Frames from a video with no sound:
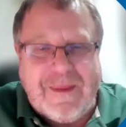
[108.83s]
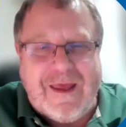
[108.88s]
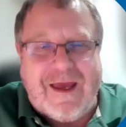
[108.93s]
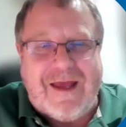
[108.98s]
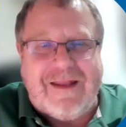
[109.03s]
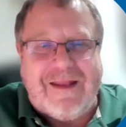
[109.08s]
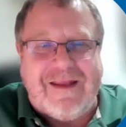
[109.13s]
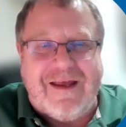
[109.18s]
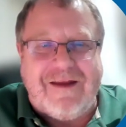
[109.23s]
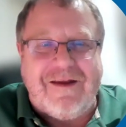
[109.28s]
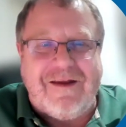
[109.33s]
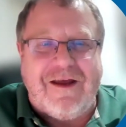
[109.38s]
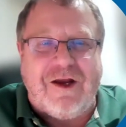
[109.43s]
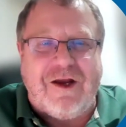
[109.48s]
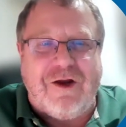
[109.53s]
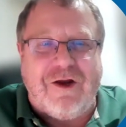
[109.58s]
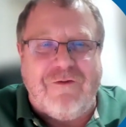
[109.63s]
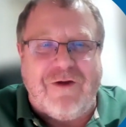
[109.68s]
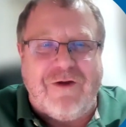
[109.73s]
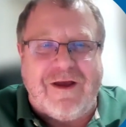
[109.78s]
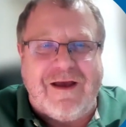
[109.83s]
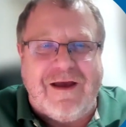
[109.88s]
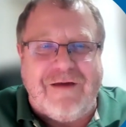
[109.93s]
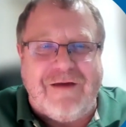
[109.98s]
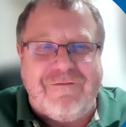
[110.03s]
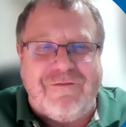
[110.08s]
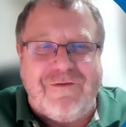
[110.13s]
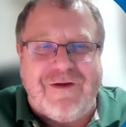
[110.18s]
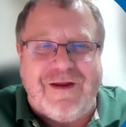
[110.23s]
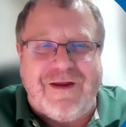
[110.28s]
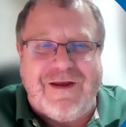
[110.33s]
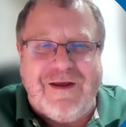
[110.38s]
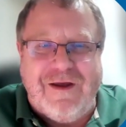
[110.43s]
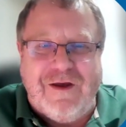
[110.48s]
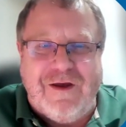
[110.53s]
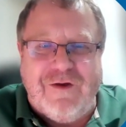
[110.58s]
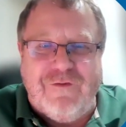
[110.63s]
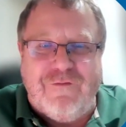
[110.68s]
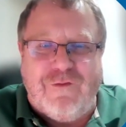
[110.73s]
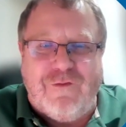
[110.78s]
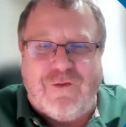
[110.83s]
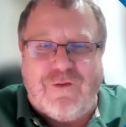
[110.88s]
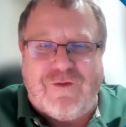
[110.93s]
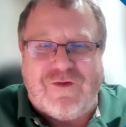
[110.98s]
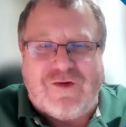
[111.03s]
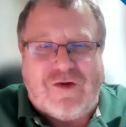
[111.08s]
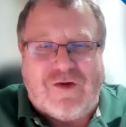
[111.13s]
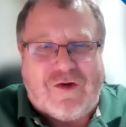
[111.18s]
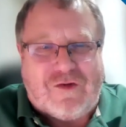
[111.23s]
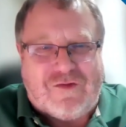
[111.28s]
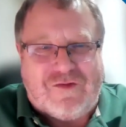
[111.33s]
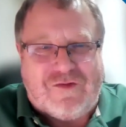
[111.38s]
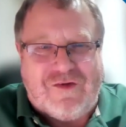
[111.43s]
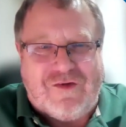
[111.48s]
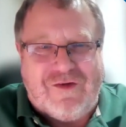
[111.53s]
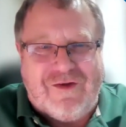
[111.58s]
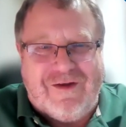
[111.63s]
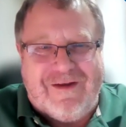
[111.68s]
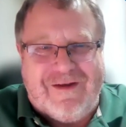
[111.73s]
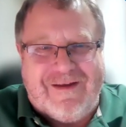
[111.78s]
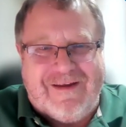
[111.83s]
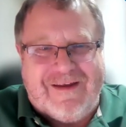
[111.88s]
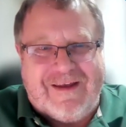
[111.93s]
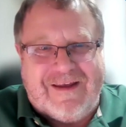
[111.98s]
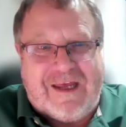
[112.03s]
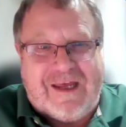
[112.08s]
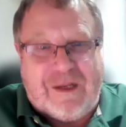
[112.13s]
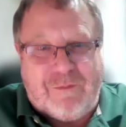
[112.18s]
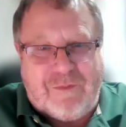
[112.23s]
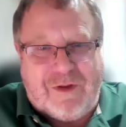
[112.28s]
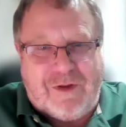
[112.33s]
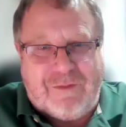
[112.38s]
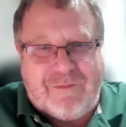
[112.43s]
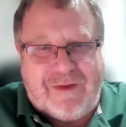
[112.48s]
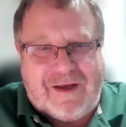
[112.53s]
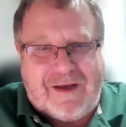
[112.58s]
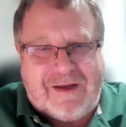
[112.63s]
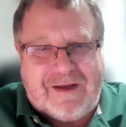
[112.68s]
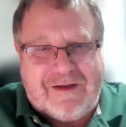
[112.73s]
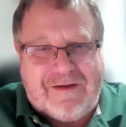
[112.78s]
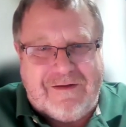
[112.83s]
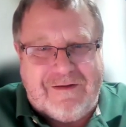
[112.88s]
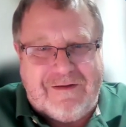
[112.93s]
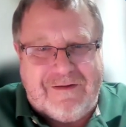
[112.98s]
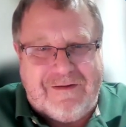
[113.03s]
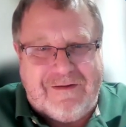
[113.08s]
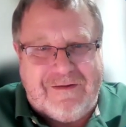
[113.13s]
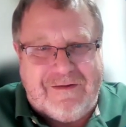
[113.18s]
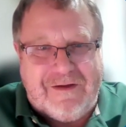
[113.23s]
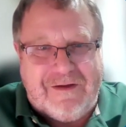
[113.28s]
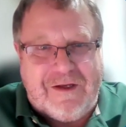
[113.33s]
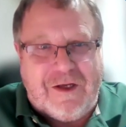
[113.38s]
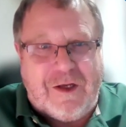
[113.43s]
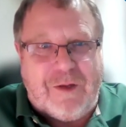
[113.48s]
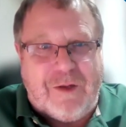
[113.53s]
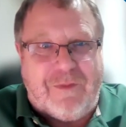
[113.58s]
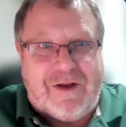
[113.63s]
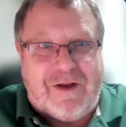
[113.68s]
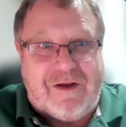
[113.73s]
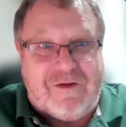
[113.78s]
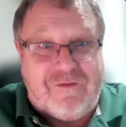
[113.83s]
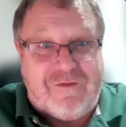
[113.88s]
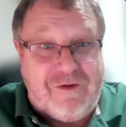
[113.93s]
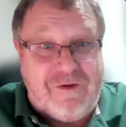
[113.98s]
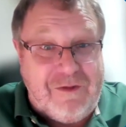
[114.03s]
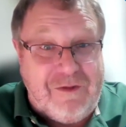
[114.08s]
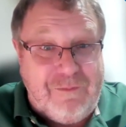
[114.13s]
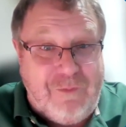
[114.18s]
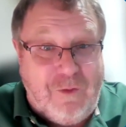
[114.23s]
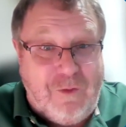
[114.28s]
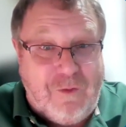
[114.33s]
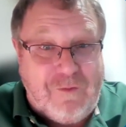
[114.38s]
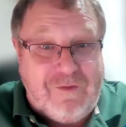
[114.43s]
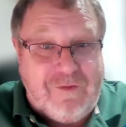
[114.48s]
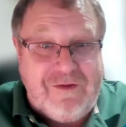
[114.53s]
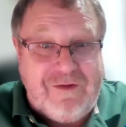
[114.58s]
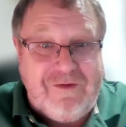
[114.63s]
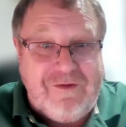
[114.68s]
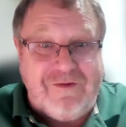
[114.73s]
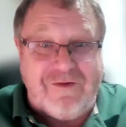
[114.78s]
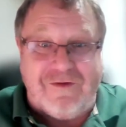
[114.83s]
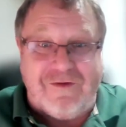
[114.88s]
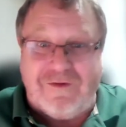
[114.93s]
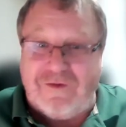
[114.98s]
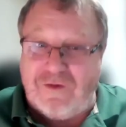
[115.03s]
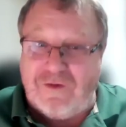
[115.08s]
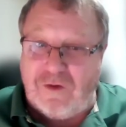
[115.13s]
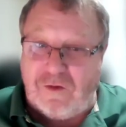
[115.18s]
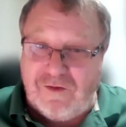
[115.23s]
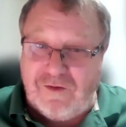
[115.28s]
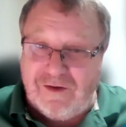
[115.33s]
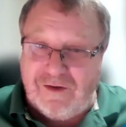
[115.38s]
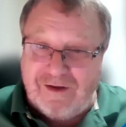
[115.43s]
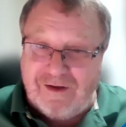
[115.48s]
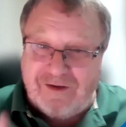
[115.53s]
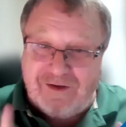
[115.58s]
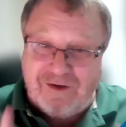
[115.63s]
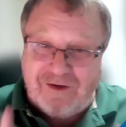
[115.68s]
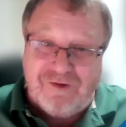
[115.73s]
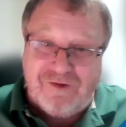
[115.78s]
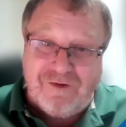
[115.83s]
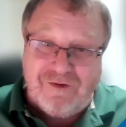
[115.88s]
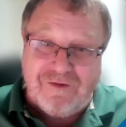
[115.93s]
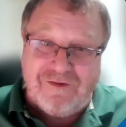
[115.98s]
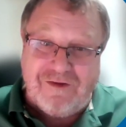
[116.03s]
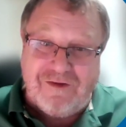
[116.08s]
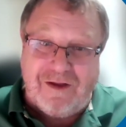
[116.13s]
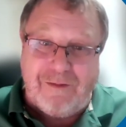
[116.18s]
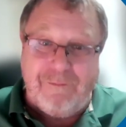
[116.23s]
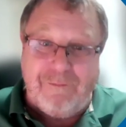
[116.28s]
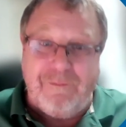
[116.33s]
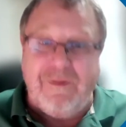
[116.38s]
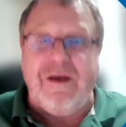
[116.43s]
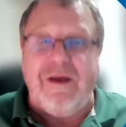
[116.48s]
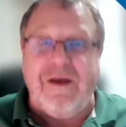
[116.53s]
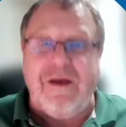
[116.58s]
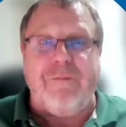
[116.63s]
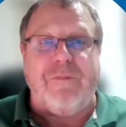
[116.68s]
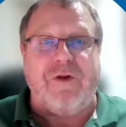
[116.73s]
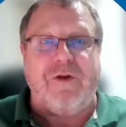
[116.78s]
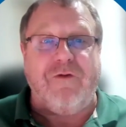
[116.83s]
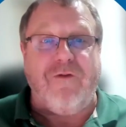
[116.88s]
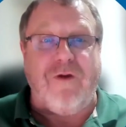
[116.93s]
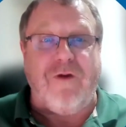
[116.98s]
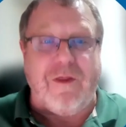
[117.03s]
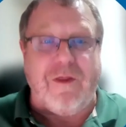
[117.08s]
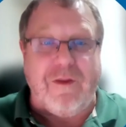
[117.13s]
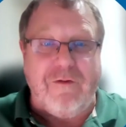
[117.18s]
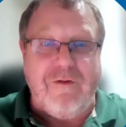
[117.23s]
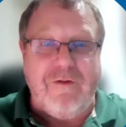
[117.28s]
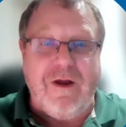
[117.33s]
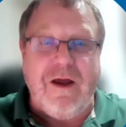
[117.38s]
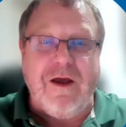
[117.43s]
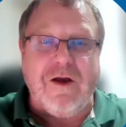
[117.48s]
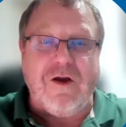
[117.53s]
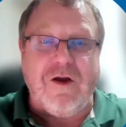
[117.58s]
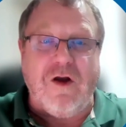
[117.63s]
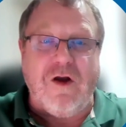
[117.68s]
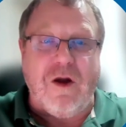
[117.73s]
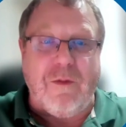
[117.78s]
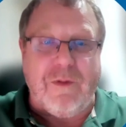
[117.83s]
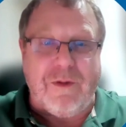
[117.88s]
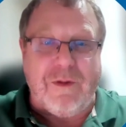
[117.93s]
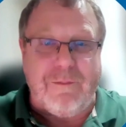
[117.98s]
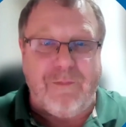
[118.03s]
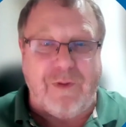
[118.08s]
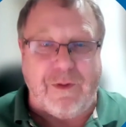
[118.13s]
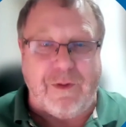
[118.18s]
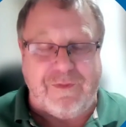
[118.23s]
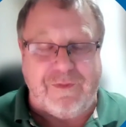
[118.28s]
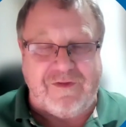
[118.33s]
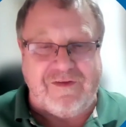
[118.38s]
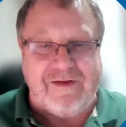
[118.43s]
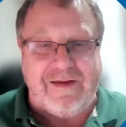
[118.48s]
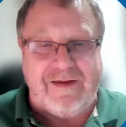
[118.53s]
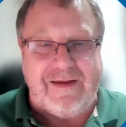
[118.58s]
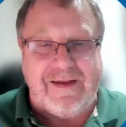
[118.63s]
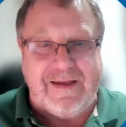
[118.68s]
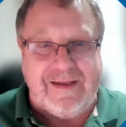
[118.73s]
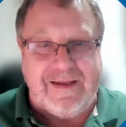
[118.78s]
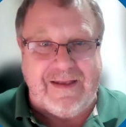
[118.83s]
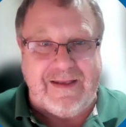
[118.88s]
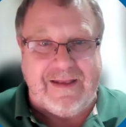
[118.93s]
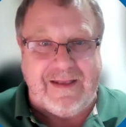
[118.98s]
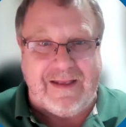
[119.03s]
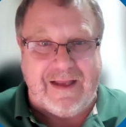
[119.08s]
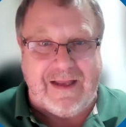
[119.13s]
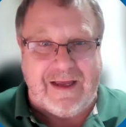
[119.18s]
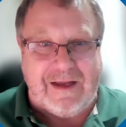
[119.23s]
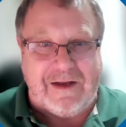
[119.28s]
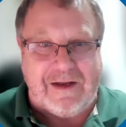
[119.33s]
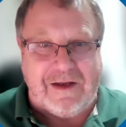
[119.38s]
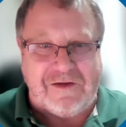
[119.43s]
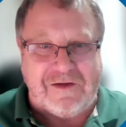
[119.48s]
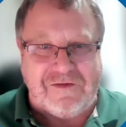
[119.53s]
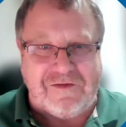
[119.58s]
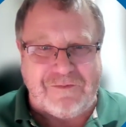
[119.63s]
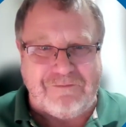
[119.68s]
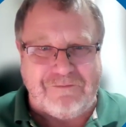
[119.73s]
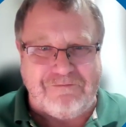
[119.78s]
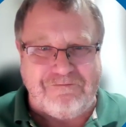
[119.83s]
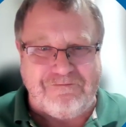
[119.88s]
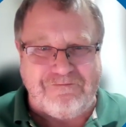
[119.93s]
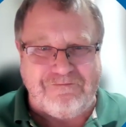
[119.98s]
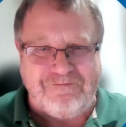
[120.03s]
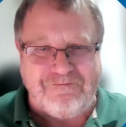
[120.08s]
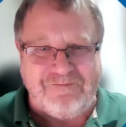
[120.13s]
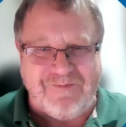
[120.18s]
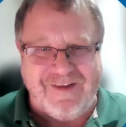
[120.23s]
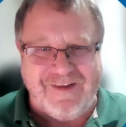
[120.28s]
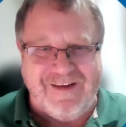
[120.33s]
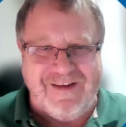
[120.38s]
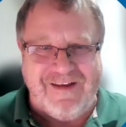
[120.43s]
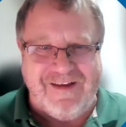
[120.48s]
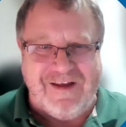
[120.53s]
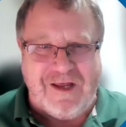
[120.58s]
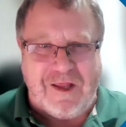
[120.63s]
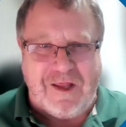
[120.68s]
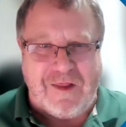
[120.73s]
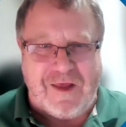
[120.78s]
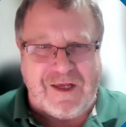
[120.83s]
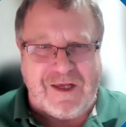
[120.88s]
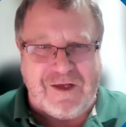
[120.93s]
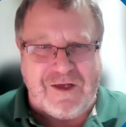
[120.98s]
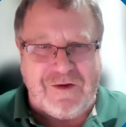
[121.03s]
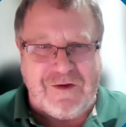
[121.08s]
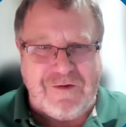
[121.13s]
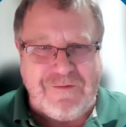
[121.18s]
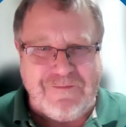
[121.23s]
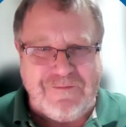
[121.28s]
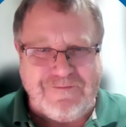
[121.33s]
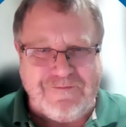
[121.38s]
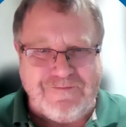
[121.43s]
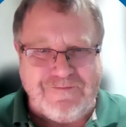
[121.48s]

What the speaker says: and that a recovery for its cost can be made. But it's very important, not an additional sum, but rather a common property line item. Thank you.